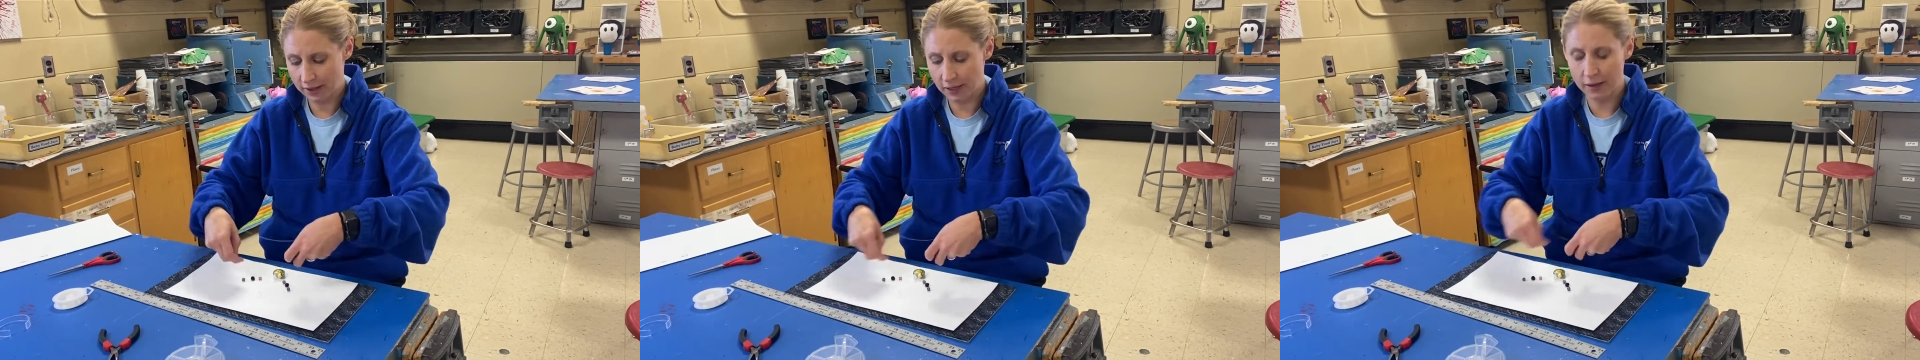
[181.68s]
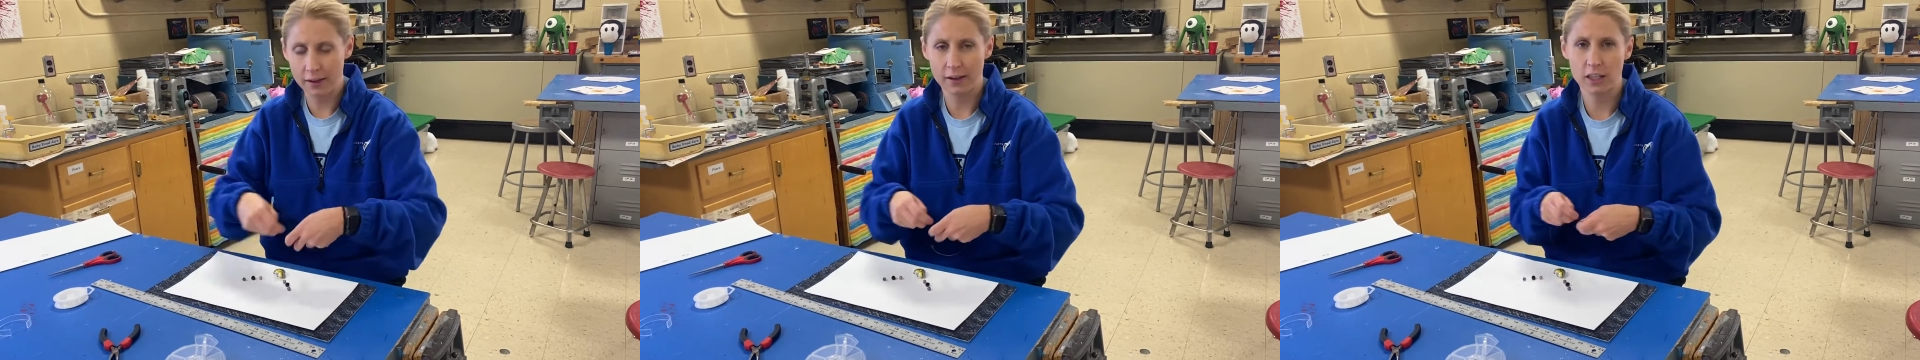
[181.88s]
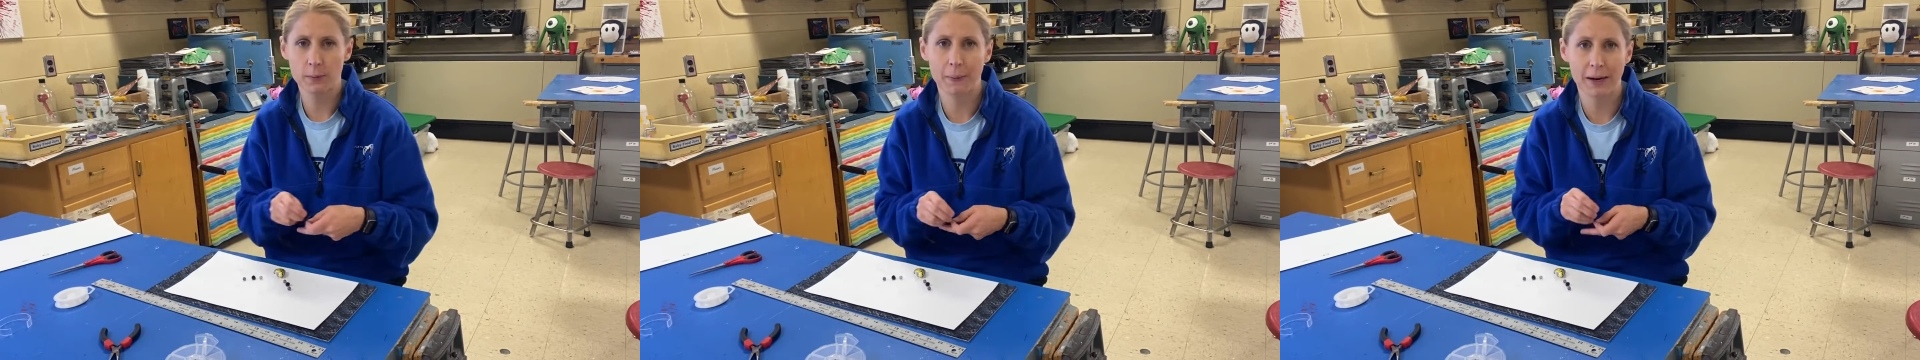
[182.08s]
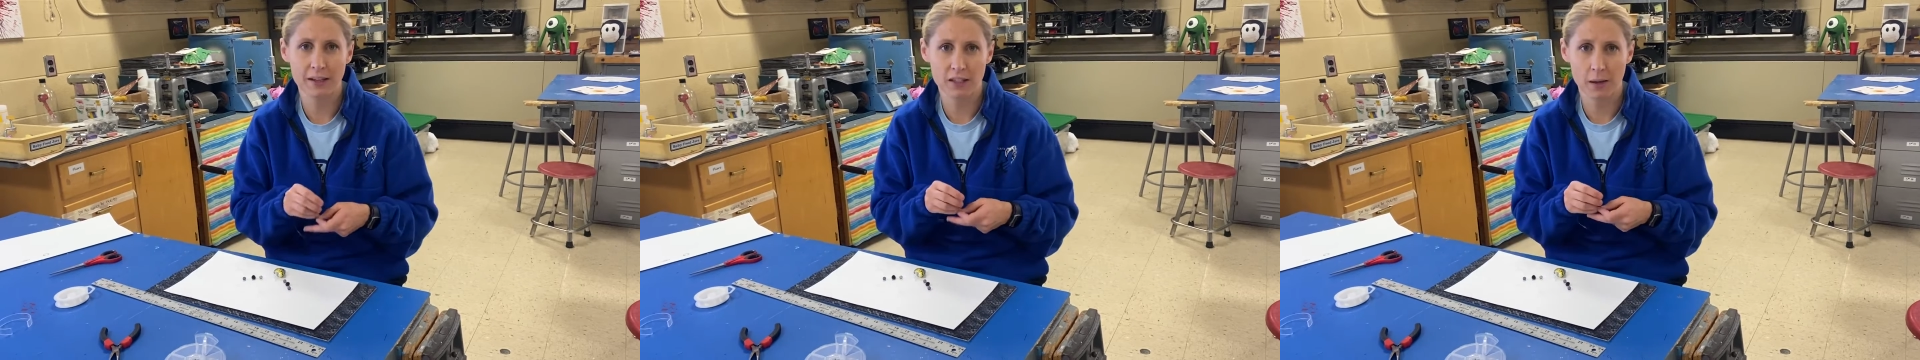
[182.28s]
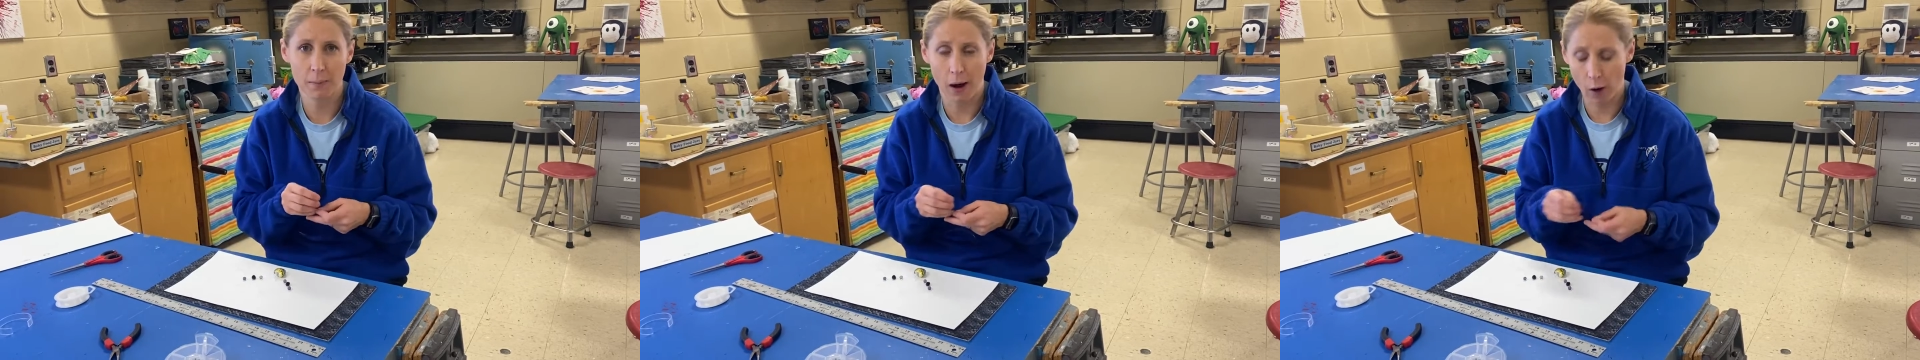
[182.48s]
and then space
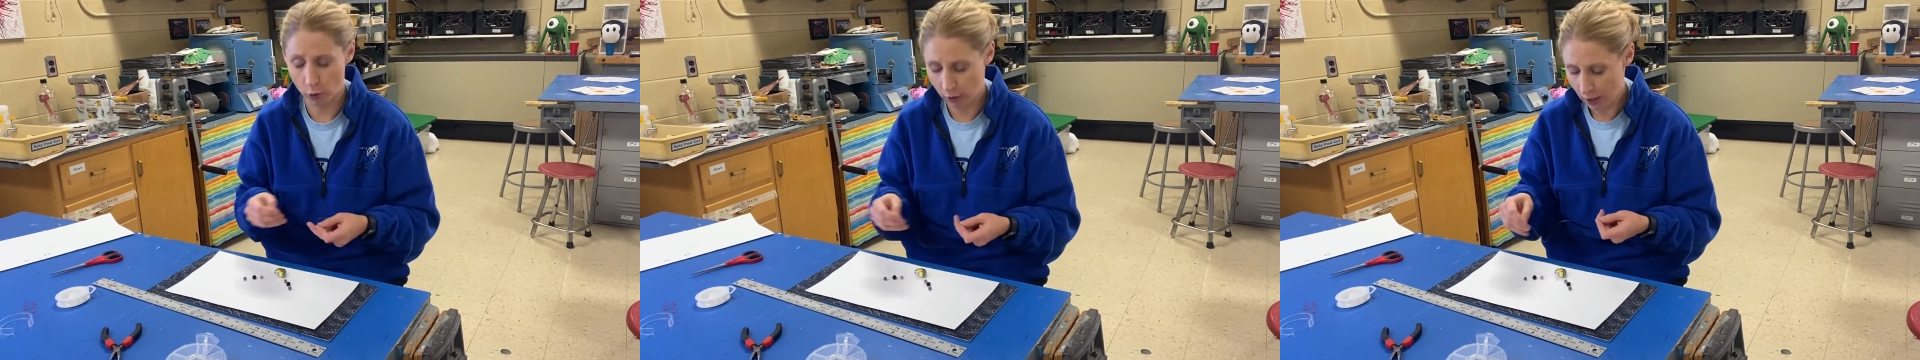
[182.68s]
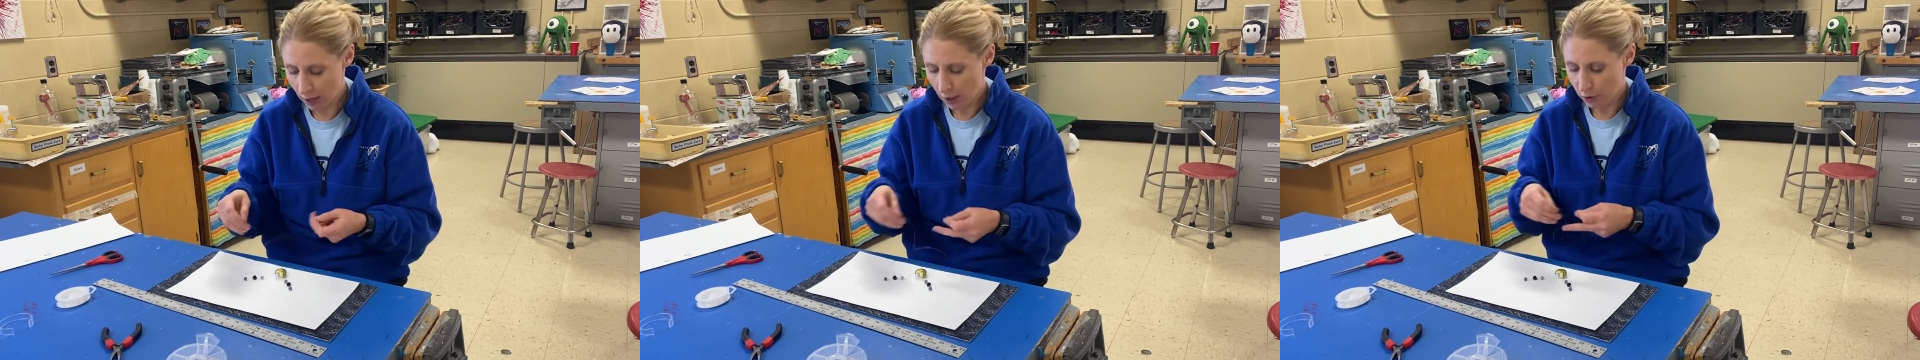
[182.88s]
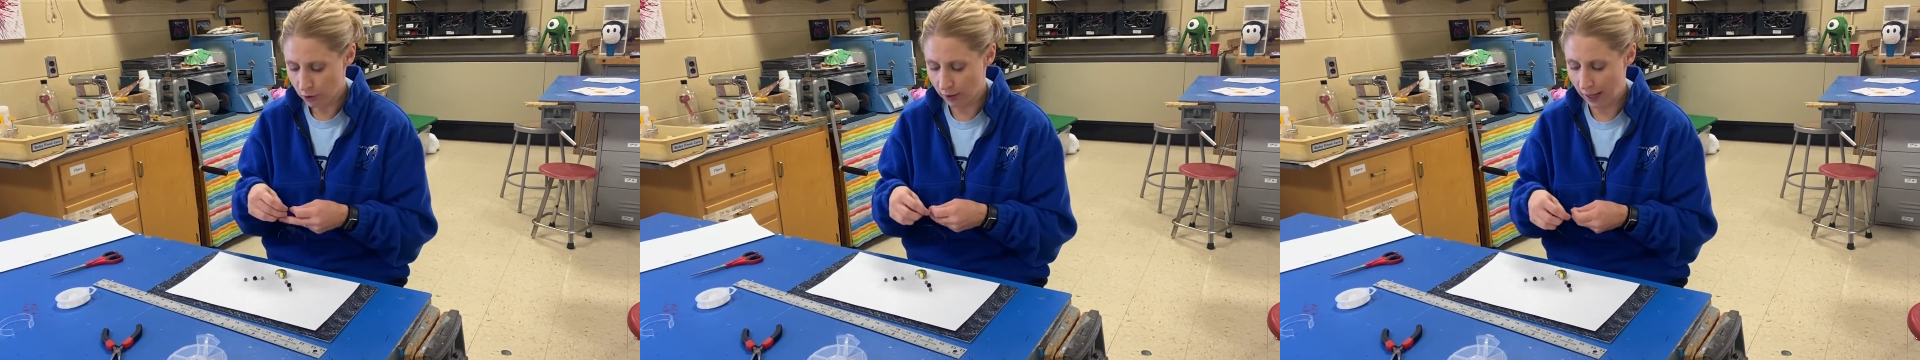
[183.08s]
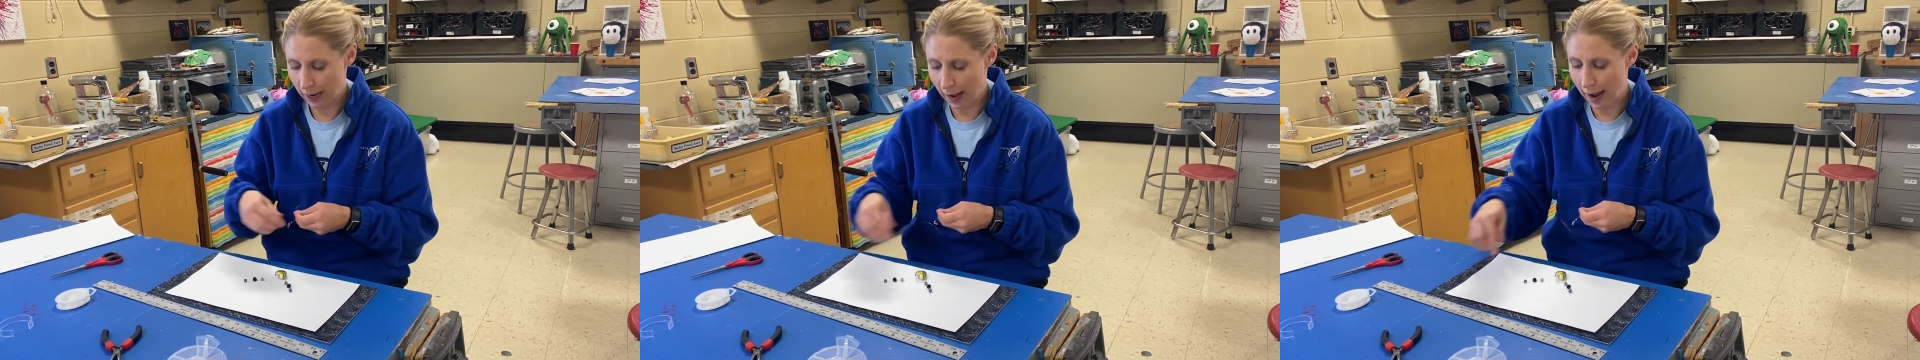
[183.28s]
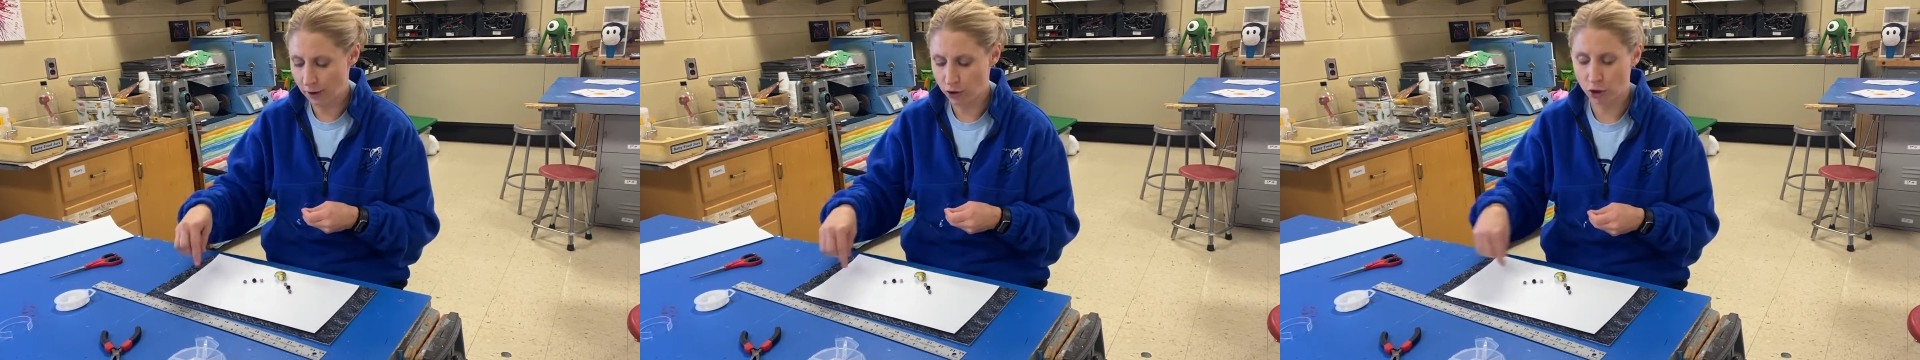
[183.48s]
them out so that
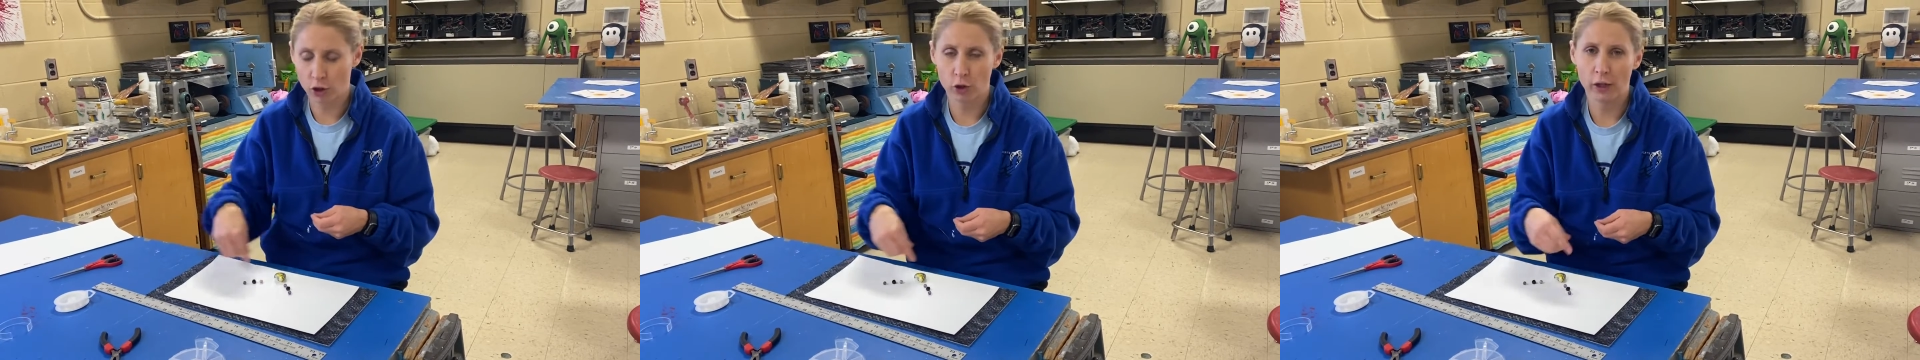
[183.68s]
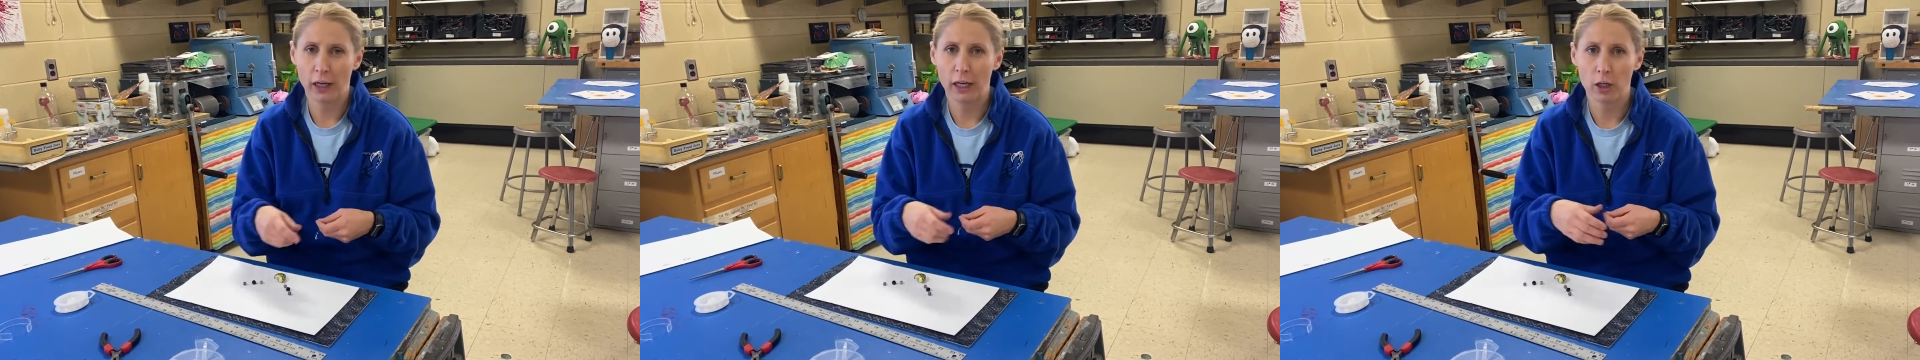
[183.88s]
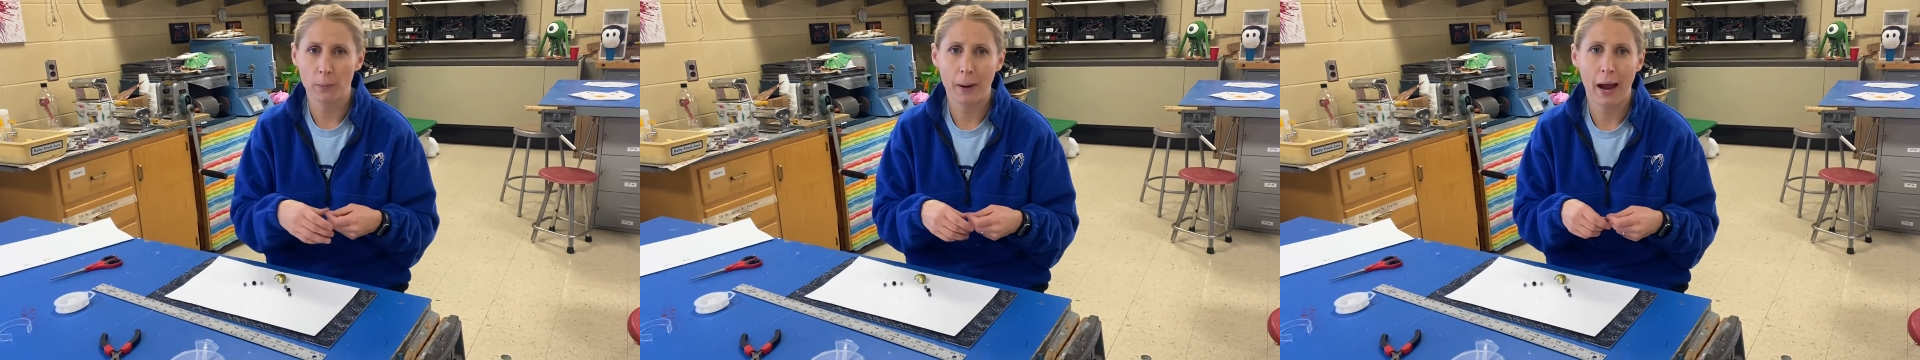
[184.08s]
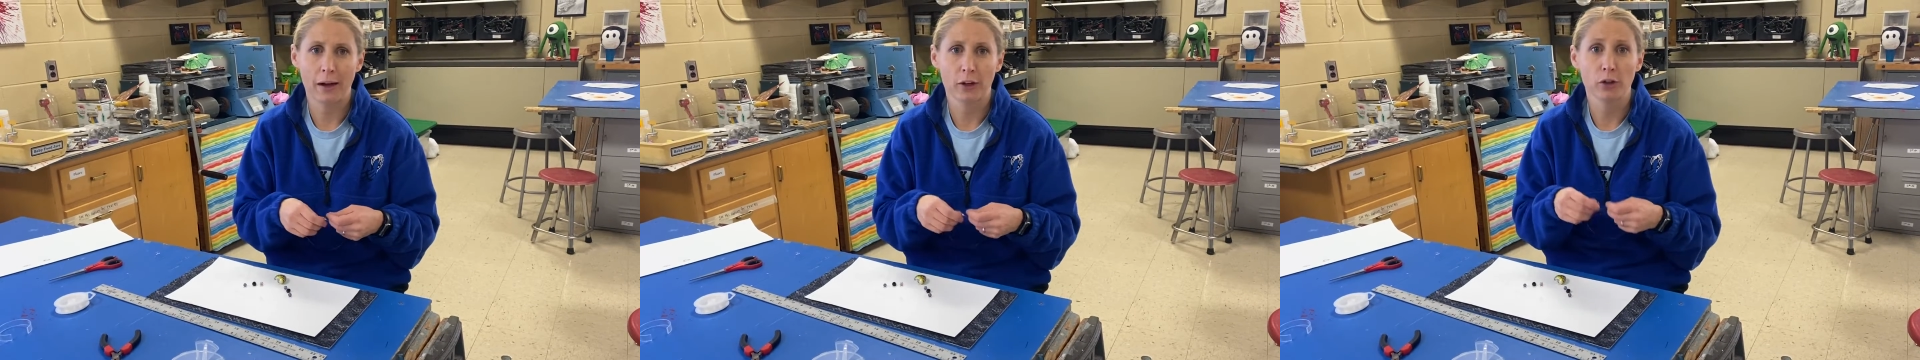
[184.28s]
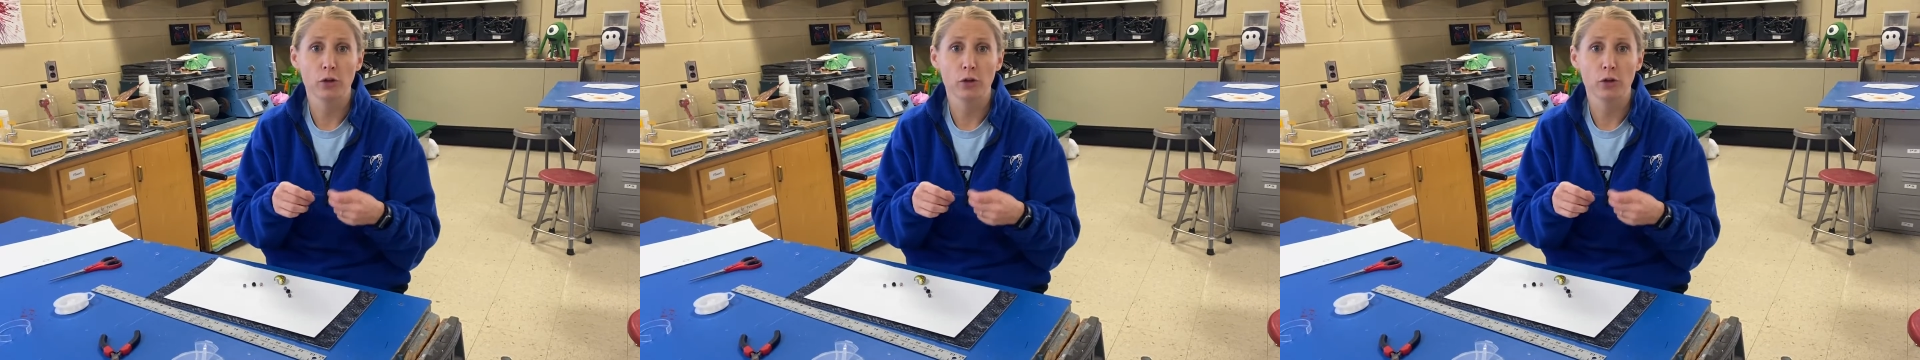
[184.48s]
as you're creating your pattern,